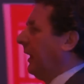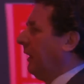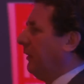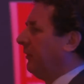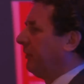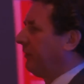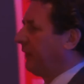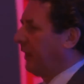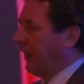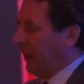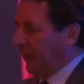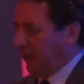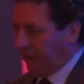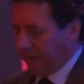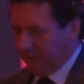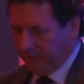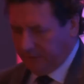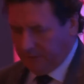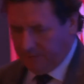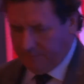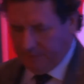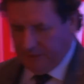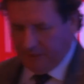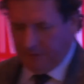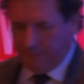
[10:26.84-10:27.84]

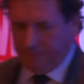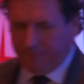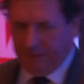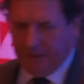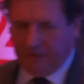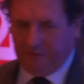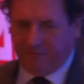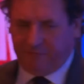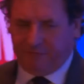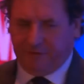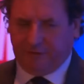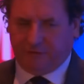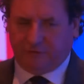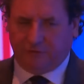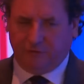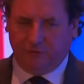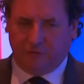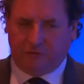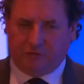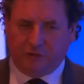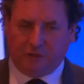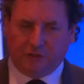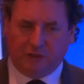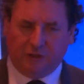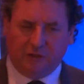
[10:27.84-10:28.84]
healthcare, about the benefits
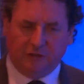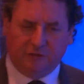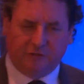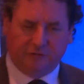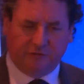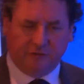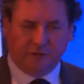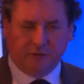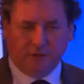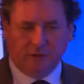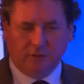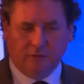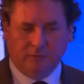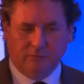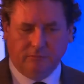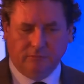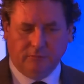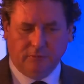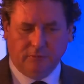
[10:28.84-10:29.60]
that GE see.